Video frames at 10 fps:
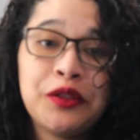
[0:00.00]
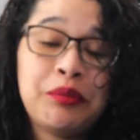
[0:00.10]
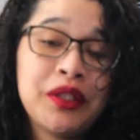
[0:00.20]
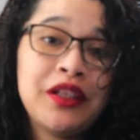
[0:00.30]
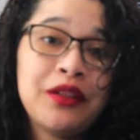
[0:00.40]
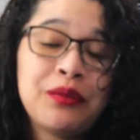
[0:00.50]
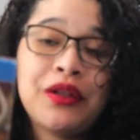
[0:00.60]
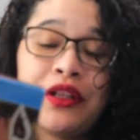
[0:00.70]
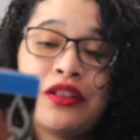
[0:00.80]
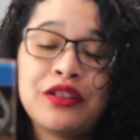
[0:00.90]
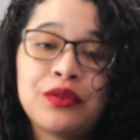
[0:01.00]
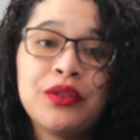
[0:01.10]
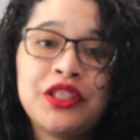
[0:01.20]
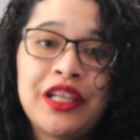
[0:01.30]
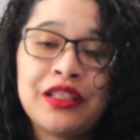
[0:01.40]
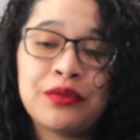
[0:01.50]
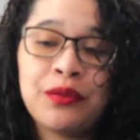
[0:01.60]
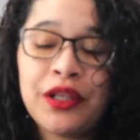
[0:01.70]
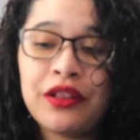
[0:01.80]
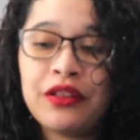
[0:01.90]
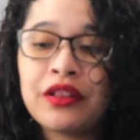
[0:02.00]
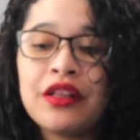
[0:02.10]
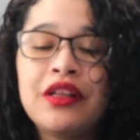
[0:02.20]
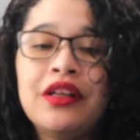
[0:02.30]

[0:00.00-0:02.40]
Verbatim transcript: to play the one on the Switch as well,